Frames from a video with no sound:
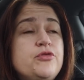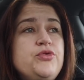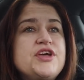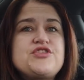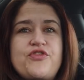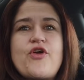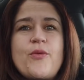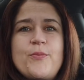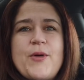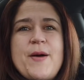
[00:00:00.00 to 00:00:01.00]
footage
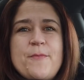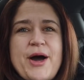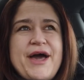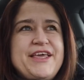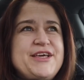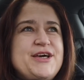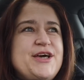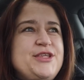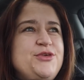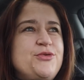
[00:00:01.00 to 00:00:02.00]
from my
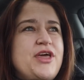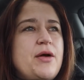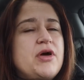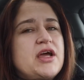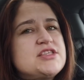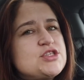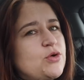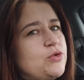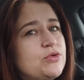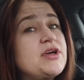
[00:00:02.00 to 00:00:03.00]
new camera. It's
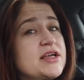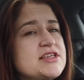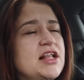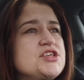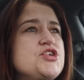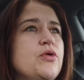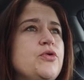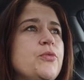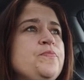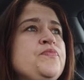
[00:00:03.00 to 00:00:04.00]
so cute, guys. I'll show
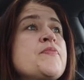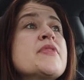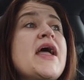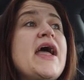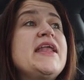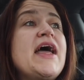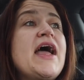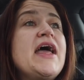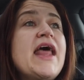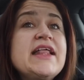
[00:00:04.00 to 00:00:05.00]
you. And
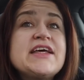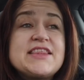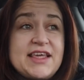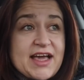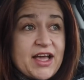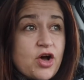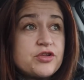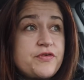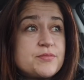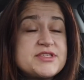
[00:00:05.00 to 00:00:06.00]
another thing I
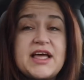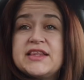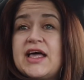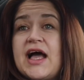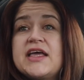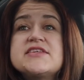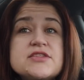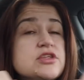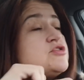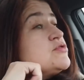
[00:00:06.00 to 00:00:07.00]
got from Santa
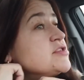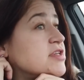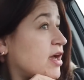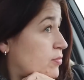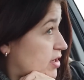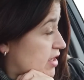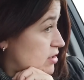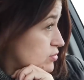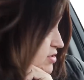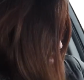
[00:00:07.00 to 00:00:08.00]
is, did you see how my
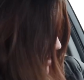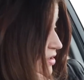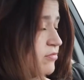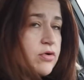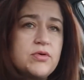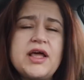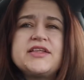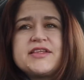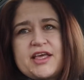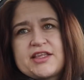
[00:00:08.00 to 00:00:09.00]
hair looks like? Well,
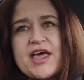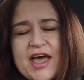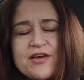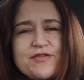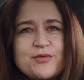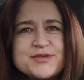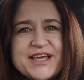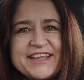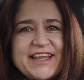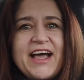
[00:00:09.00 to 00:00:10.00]
I didn't get hair from
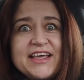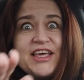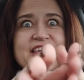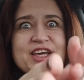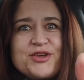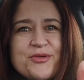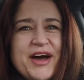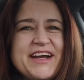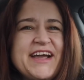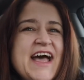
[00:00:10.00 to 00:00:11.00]
Santa. Here
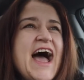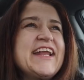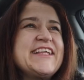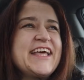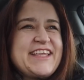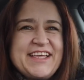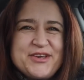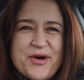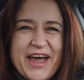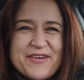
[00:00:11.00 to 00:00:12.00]
you are. I didn't get a
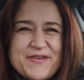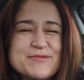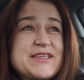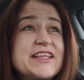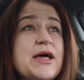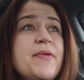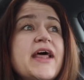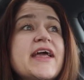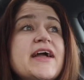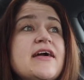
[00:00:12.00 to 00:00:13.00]
new hair from Santa,
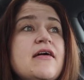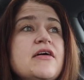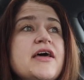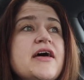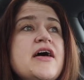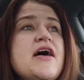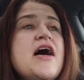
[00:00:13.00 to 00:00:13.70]
but I got a